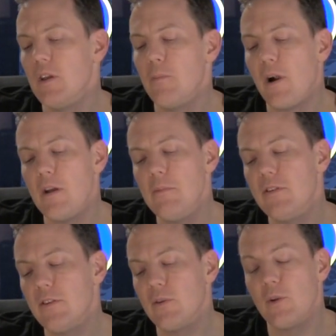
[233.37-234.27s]
Part of me
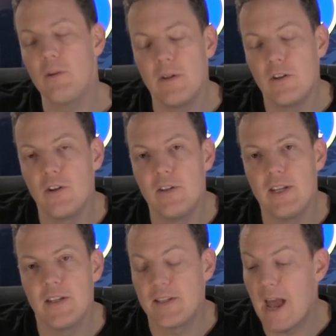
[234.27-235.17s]
says it would have been good to
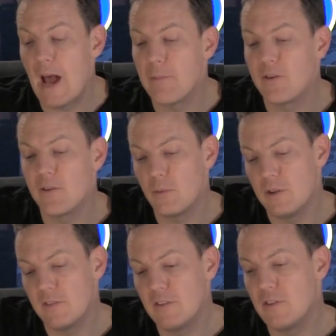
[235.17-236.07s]
get the caps because it would
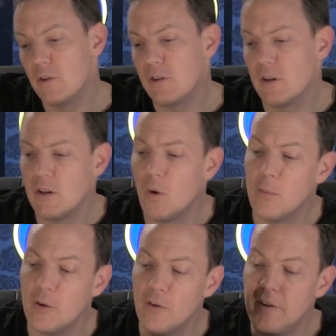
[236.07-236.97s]
have given you a little lower
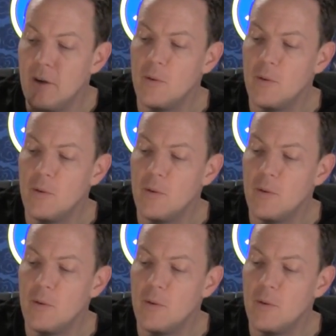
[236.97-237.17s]
profile,